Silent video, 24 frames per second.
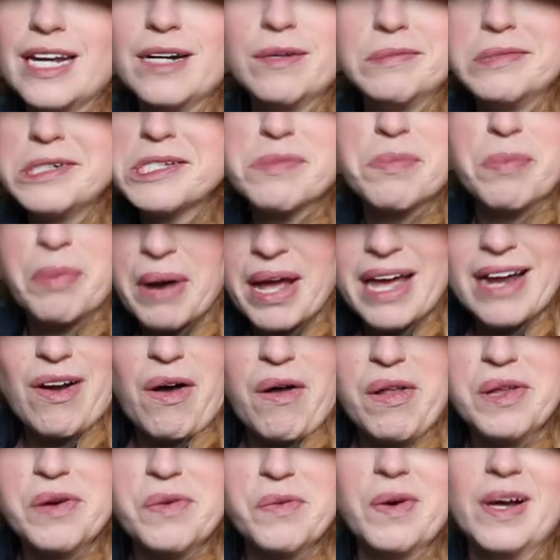them just bred
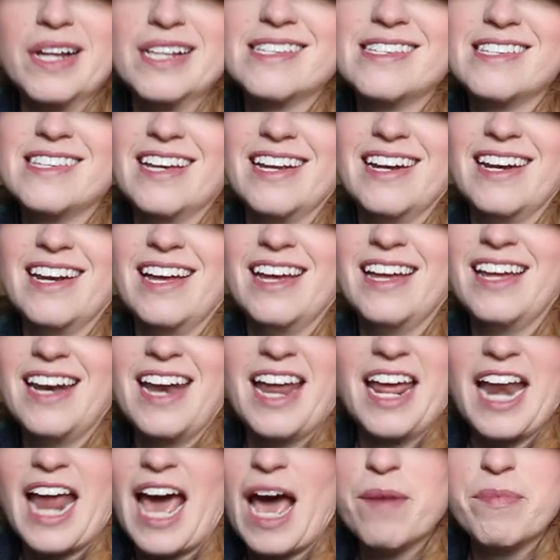all at once and, and
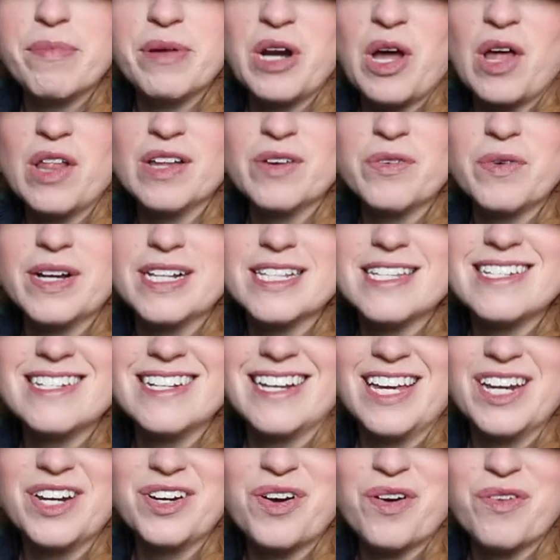it happen all at once to
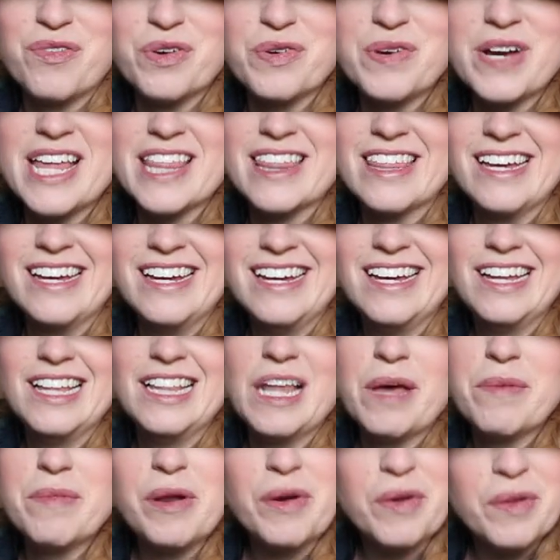get it over with?
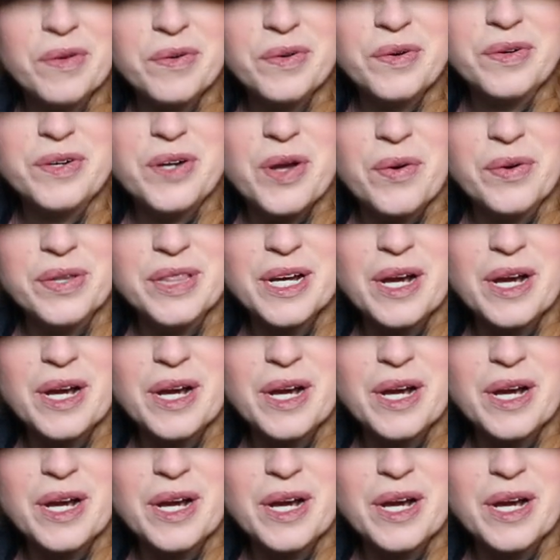Let me know, know in the